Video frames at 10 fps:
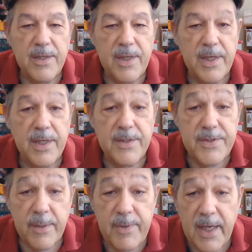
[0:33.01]
In
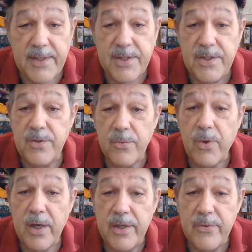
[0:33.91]
some cases, you'll
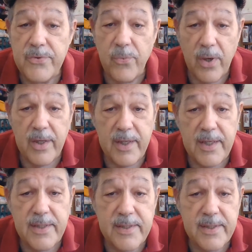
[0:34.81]
want to use one of
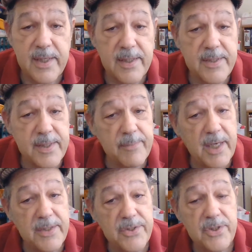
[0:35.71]
these, and in some
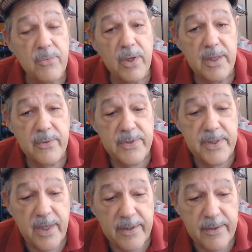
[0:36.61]
cases, you'll want to use
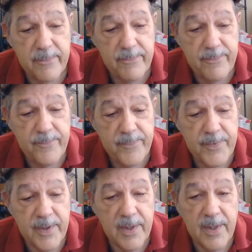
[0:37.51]
the other.
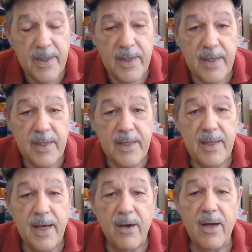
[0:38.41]

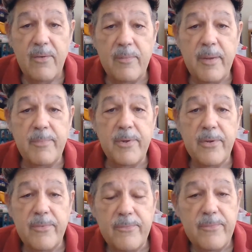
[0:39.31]
Now, I
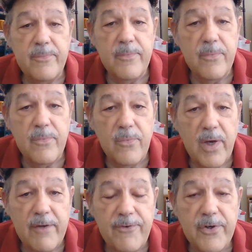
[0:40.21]
remember when
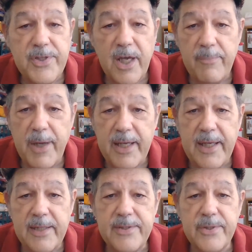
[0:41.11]
I first got back
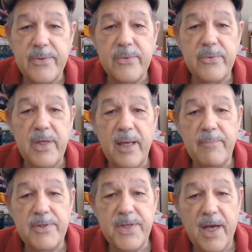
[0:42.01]
into game
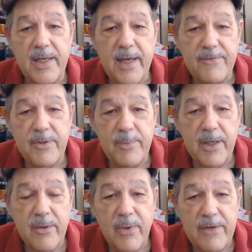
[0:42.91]
design after
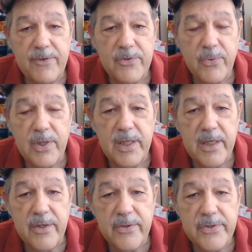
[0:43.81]
being away for 20
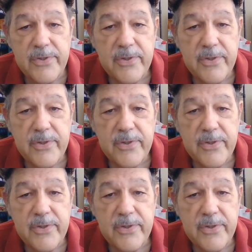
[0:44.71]
years,